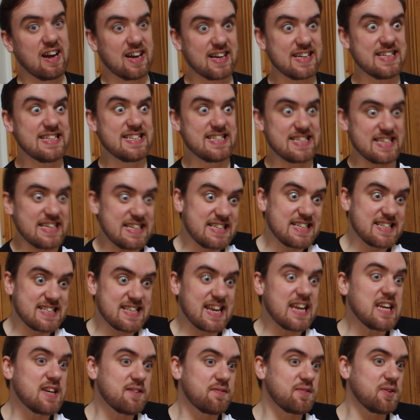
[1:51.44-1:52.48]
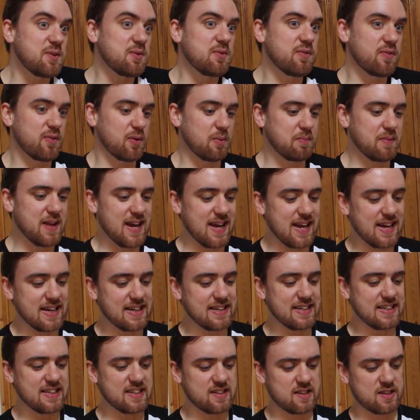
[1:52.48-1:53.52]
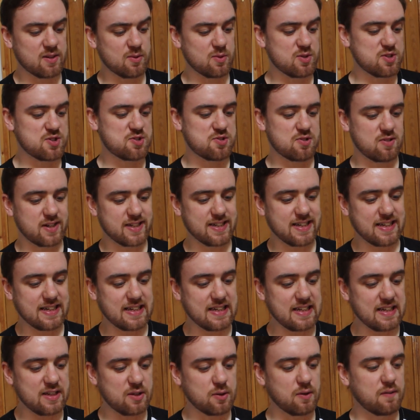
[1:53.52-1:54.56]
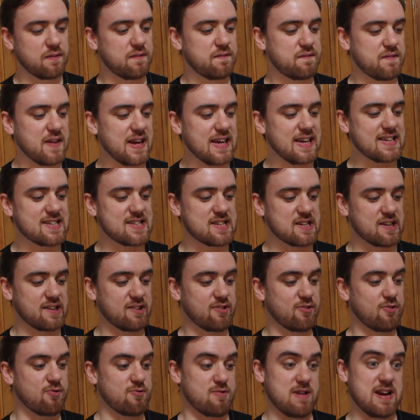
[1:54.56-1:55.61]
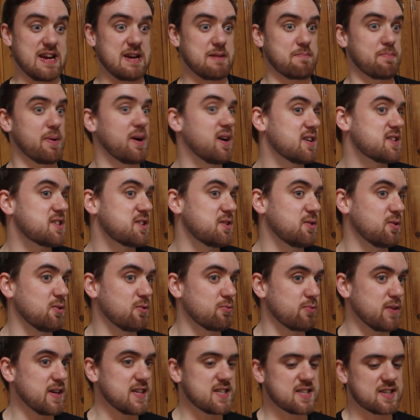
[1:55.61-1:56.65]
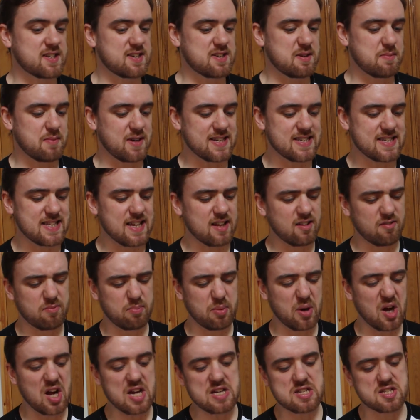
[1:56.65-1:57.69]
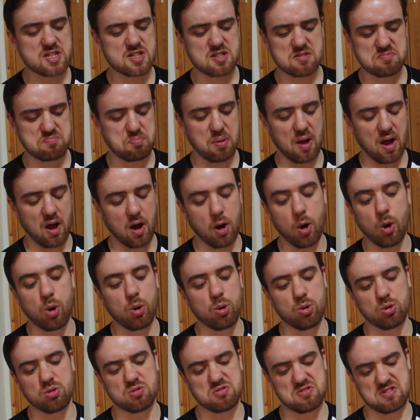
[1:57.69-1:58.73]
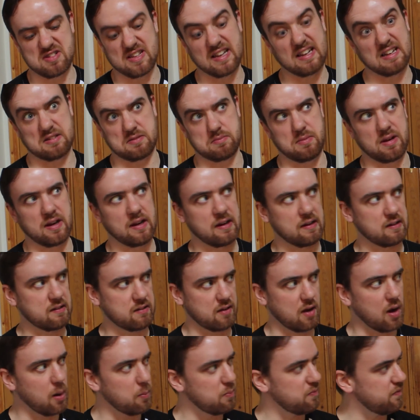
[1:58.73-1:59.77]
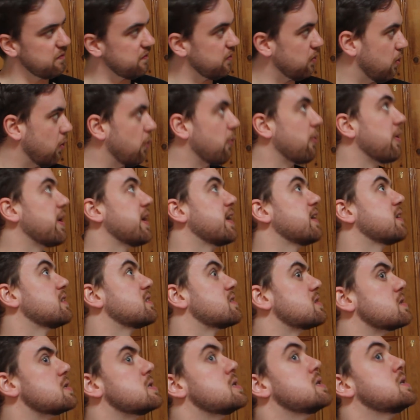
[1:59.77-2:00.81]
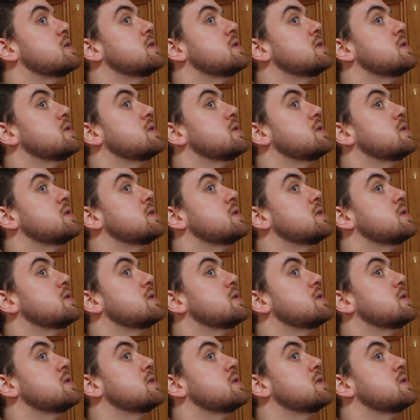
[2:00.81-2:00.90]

I did save you from that alien that was trying to eat your face at great personal risk to myself, but I suppose this makes up for it.